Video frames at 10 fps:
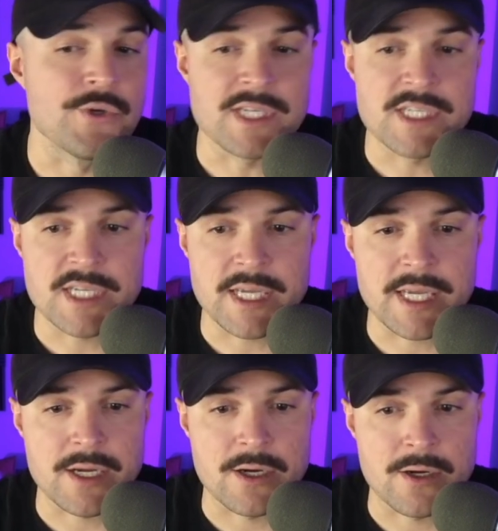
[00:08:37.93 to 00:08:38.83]
see
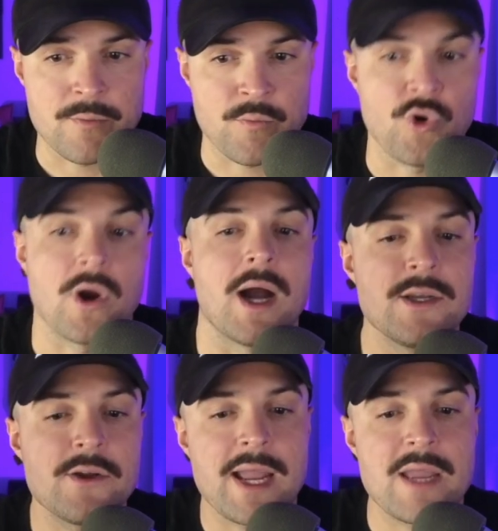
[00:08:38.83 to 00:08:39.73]
here, we're
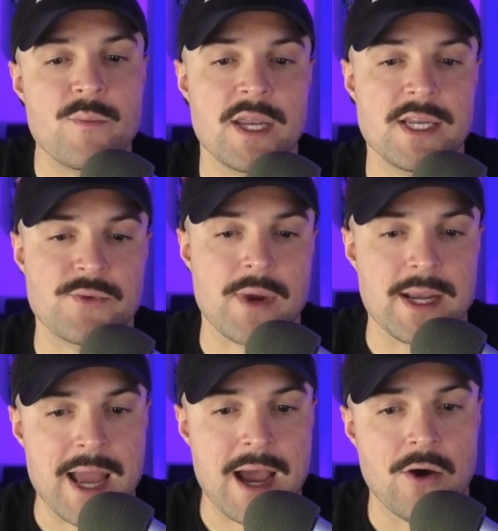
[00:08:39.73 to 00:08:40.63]
under 8 minutes right
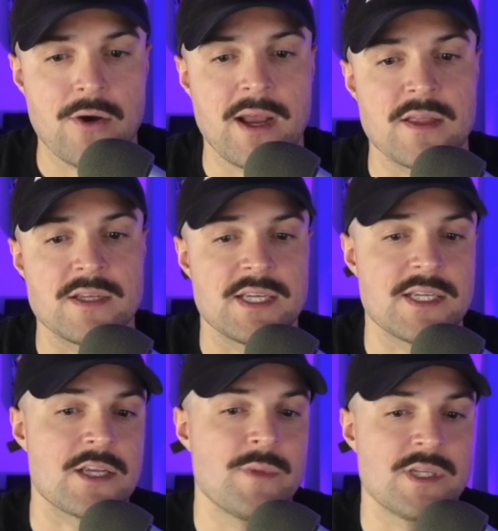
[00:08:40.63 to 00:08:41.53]
now, and the
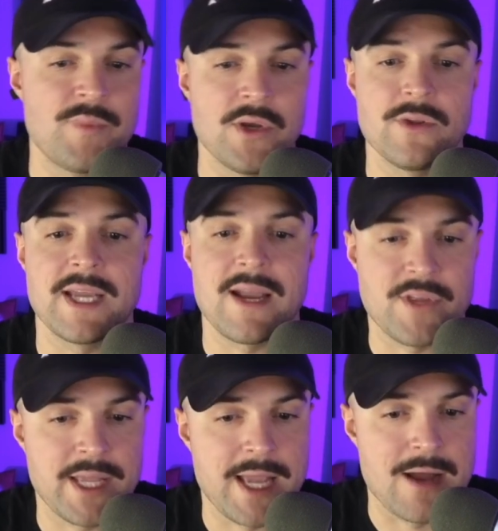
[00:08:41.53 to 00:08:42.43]
system is building
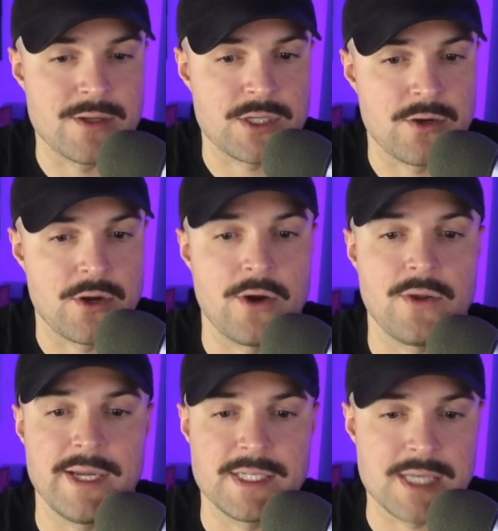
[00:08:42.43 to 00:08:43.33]
everything out. So
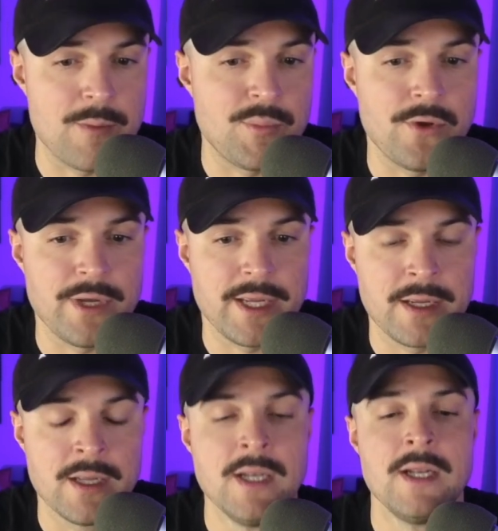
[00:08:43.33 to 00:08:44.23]
currently it's uploading
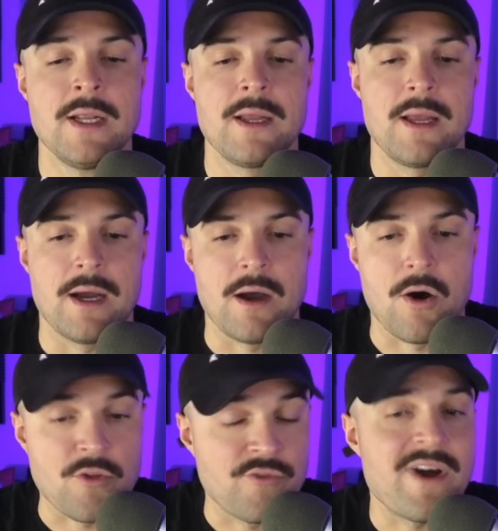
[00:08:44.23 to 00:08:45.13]

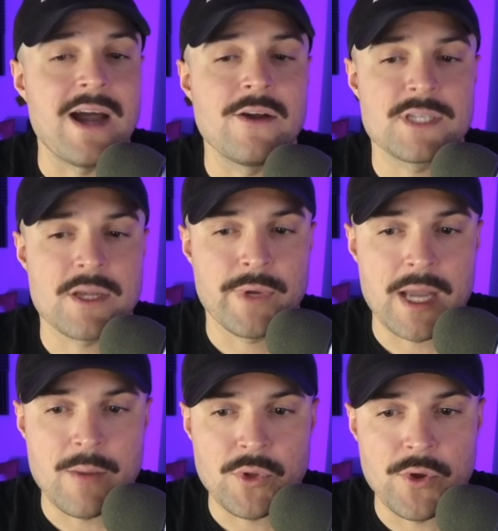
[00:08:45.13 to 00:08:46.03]
all the files that we
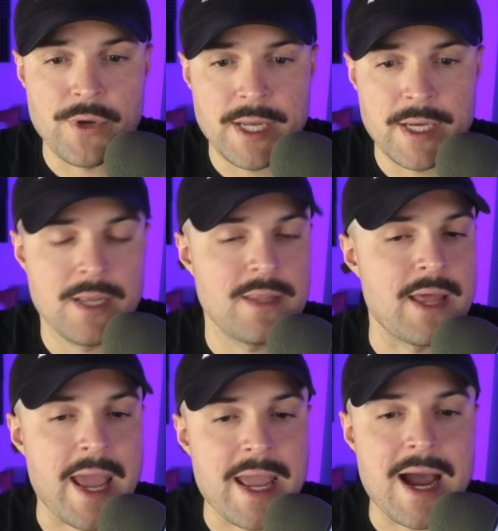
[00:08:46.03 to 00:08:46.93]
uploaded.
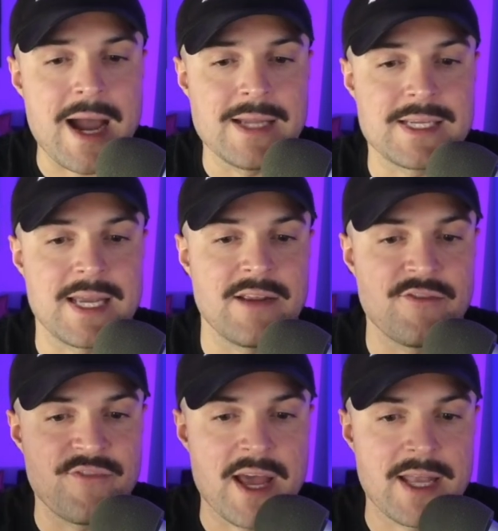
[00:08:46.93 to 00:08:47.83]
The AI is getting
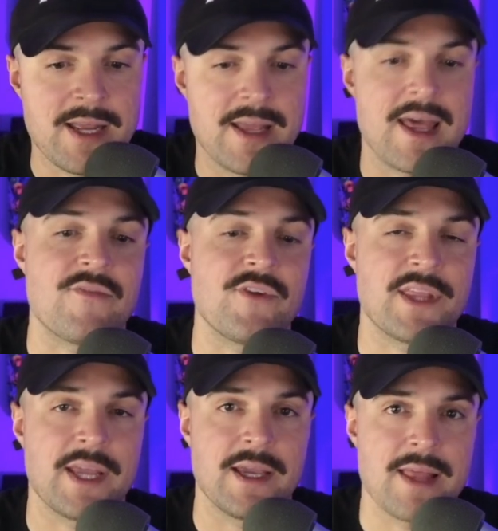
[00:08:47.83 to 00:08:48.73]
fed
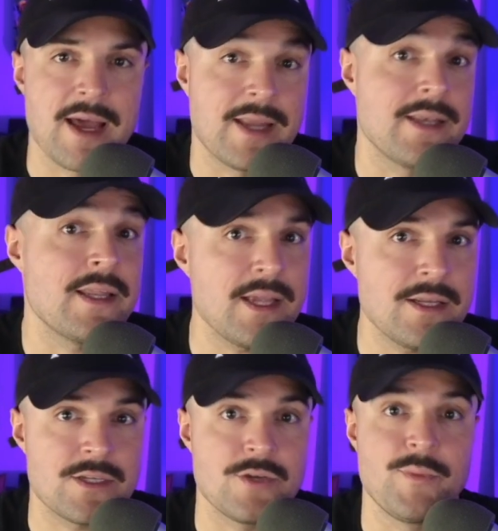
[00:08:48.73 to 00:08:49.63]
everything that it
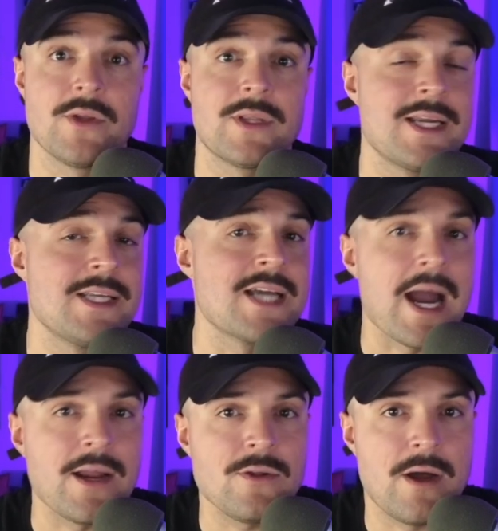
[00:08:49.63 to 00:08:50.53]
needs to build an
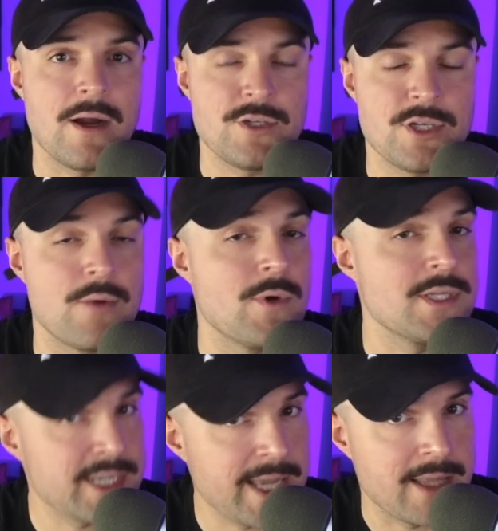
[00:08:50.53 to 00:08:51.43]
entire launch. And
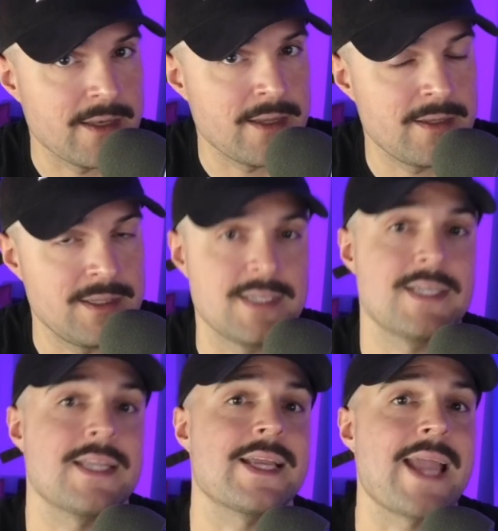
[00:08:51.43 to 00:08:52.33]
once again, this is
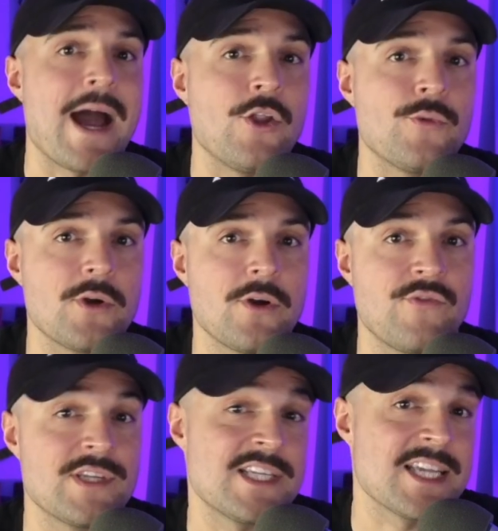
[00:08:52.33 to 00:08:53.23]
at the caliber of
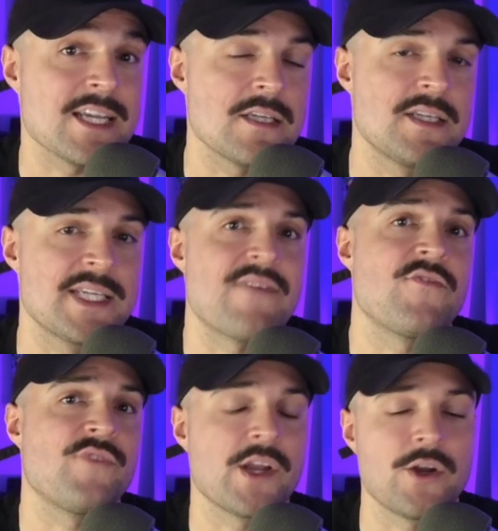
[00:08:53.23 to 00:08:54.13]
what 6 and
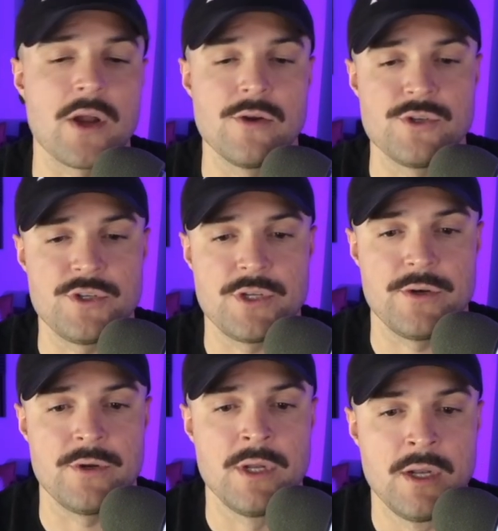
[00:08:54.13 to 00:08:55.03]
7-figure coaches
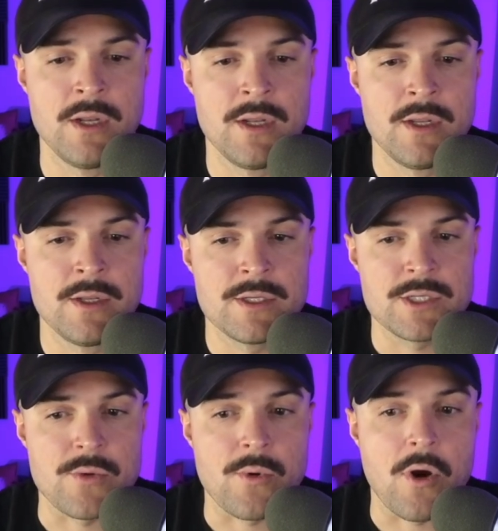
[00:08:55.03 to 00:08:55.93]
do.
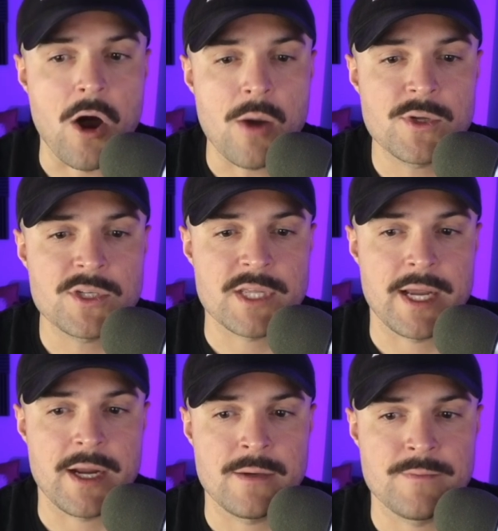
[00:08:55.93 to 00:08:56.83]
So we're almost
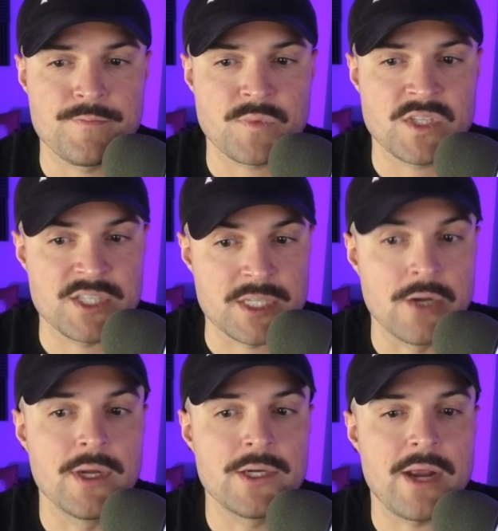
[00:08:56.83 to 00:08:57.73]
there,
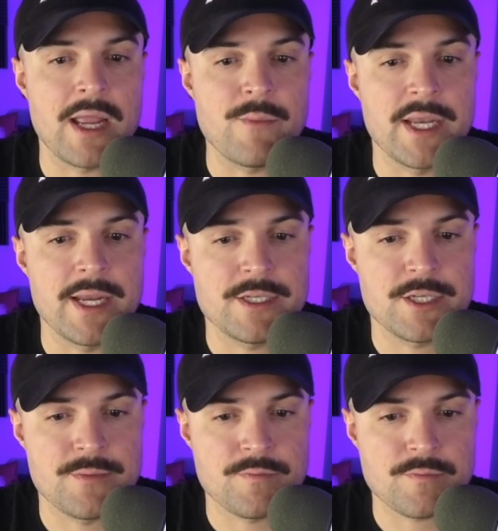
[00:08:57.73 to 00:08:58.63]
still under 8
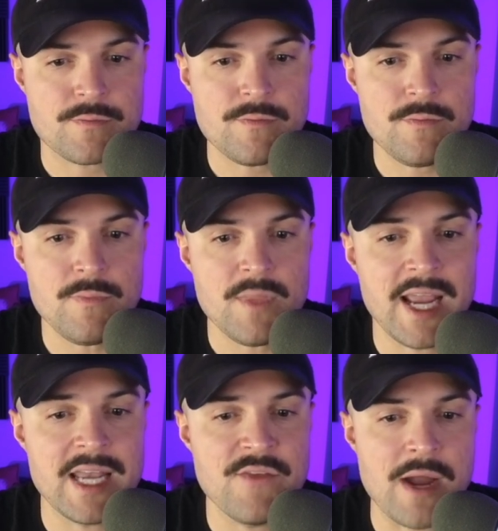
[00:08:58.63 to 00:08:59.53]
minutes,
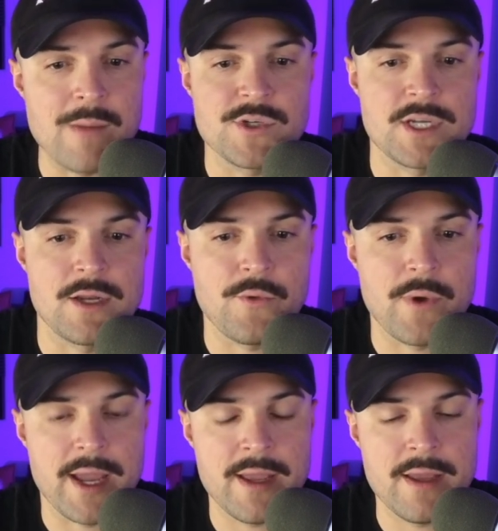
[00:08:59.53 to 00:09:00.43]
85% of the way.